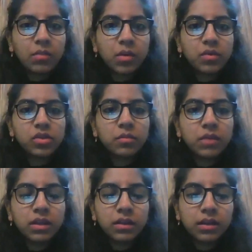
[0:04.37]
Iman
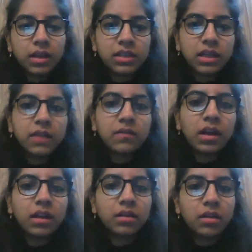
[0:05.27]
Jamil, the Executive
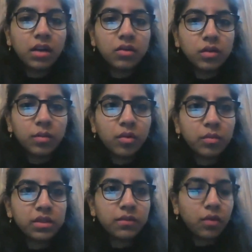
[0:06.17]
Director at Youth
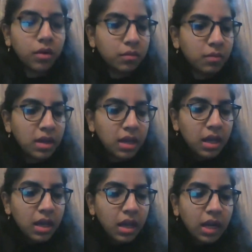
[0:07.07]
Diplomacy Forum,
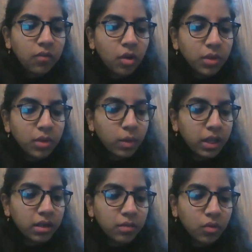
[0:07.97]
and I warmly
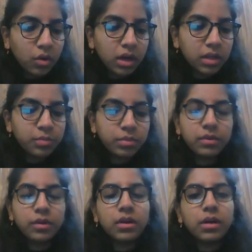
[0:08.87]
welcome all
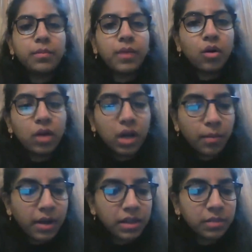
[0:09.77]
our
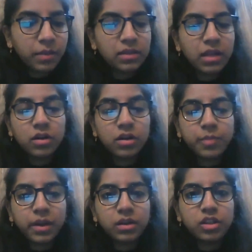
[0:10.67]
participants and our
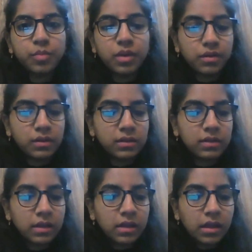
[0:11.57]
respected
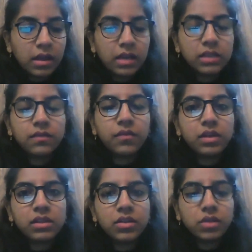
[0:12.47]
speakers. It is the
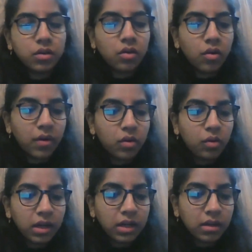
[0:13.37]
first session of our
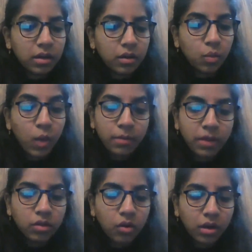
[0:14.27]

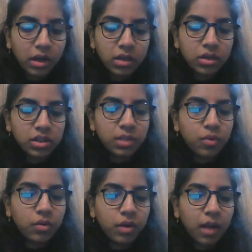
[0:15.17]
one-month online internship
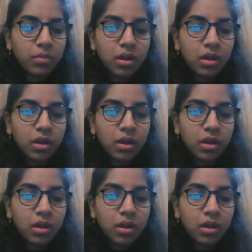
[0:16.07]
program,